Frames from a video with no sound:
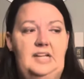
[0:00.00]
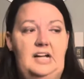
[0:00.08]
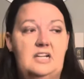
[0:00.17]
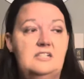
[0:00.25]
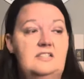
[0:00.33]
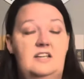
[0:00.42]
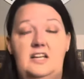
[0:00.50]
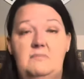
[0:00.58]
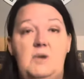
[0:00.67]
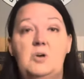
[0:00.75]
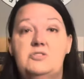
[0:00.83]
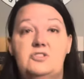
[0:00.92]
honestly,
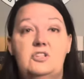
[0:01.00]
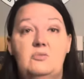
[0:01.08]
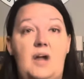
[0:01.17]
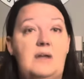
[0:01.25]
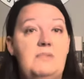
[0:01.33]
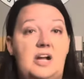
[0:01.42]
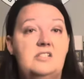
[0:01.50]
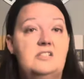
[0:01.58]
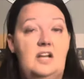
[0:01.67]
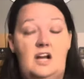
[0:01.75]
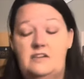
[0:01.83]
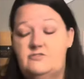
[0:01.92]
most of the Redbreasts
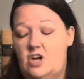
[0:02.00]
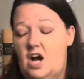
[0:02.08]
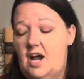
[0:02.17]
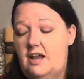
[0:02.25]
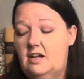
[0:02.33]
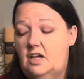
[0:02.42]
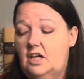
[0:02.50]
that I've tried.